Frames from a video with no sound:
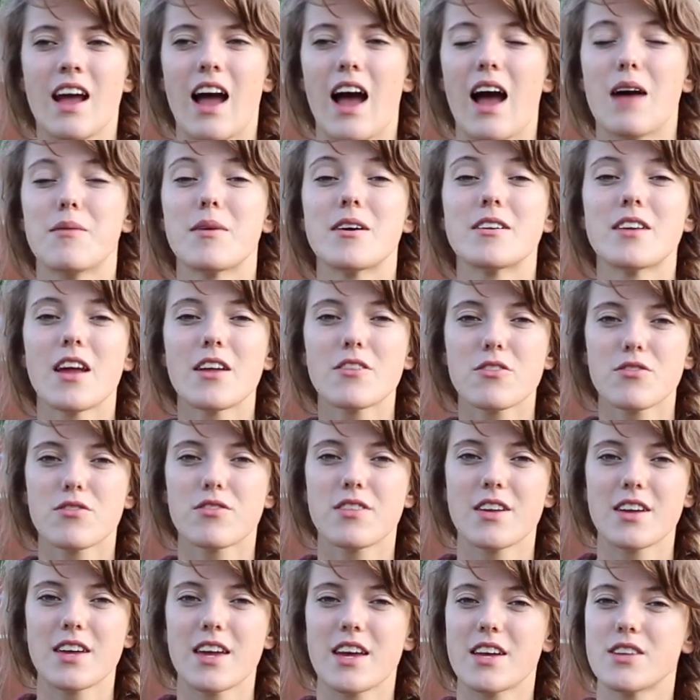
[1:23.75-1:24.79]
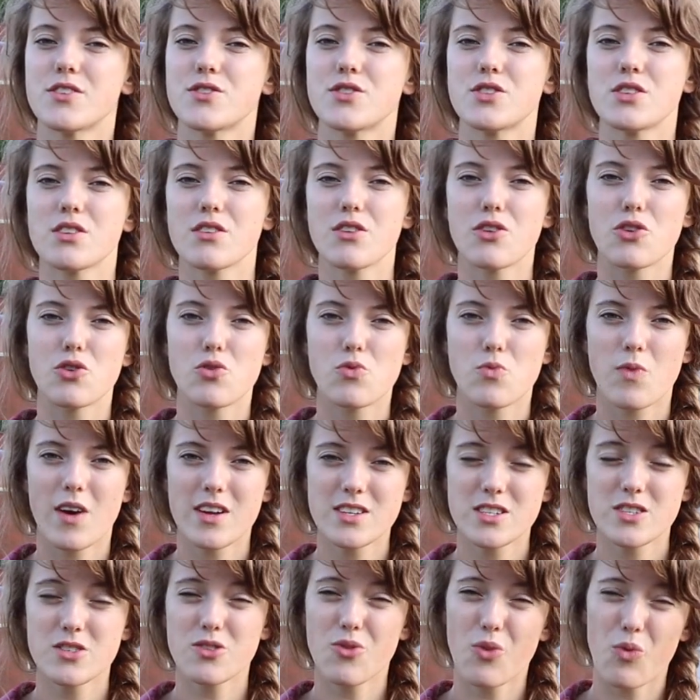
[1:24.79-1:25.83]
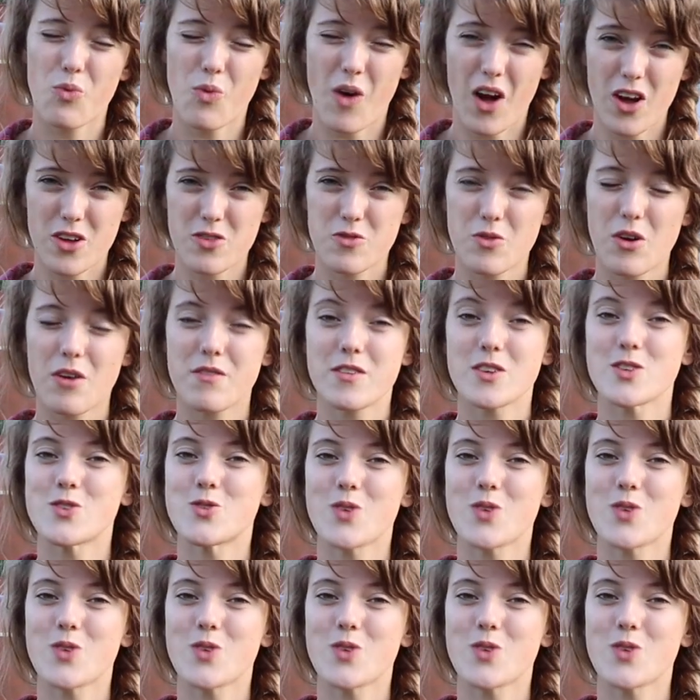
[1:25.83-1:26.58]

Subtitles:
Another thing is you want to do a walkthrough of your